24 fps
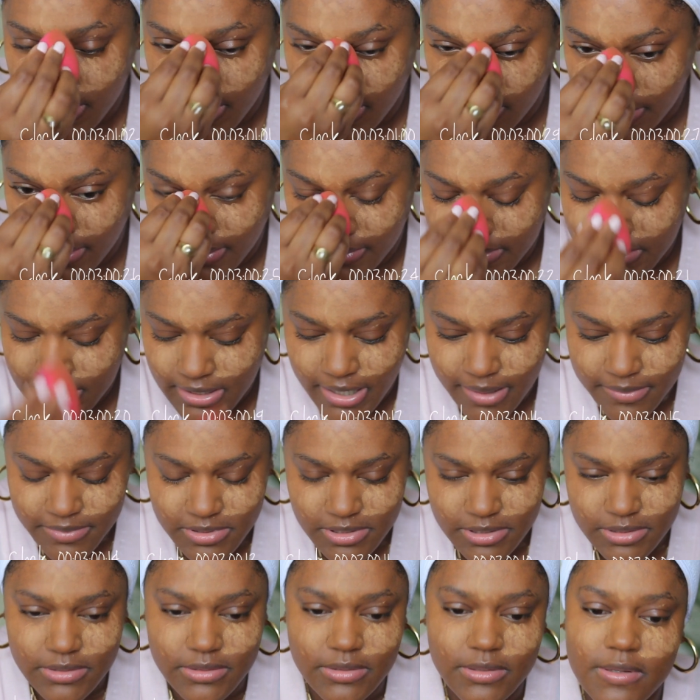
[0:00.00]
I don't have time
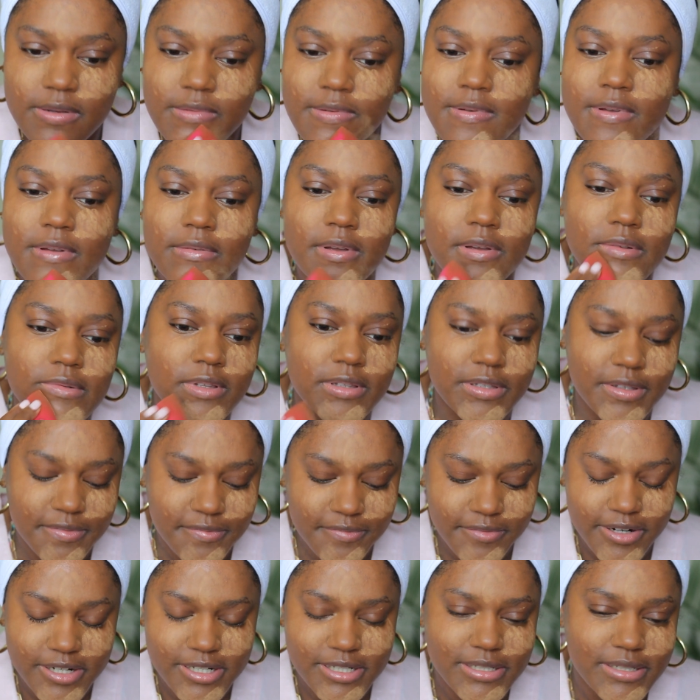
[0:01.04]
to
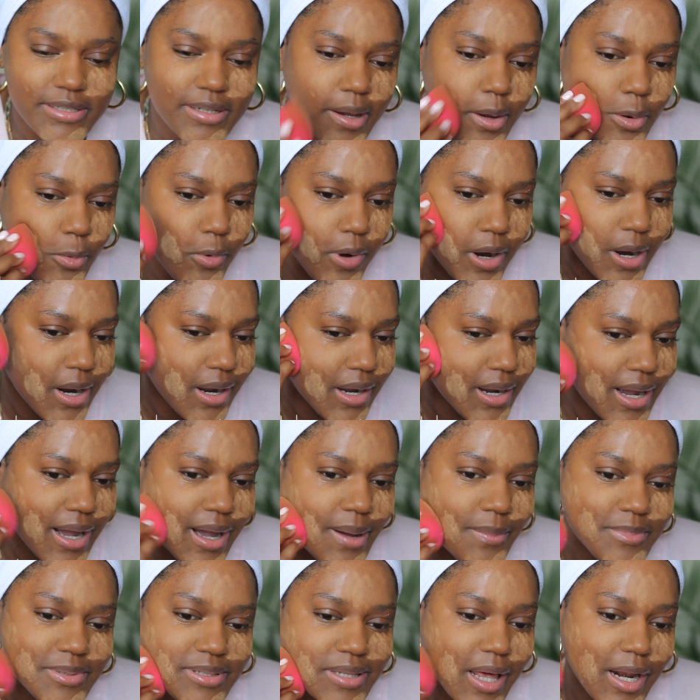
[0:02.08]
differentiate where
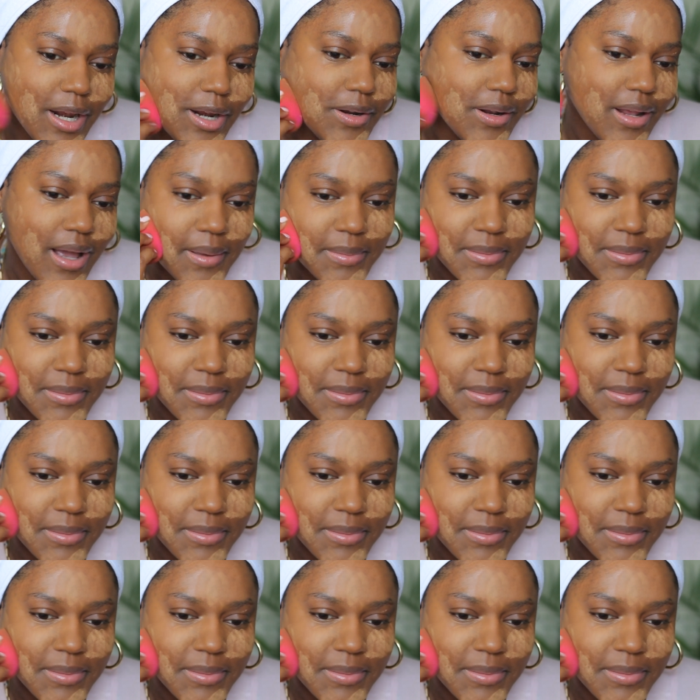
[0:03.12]
I'm setting.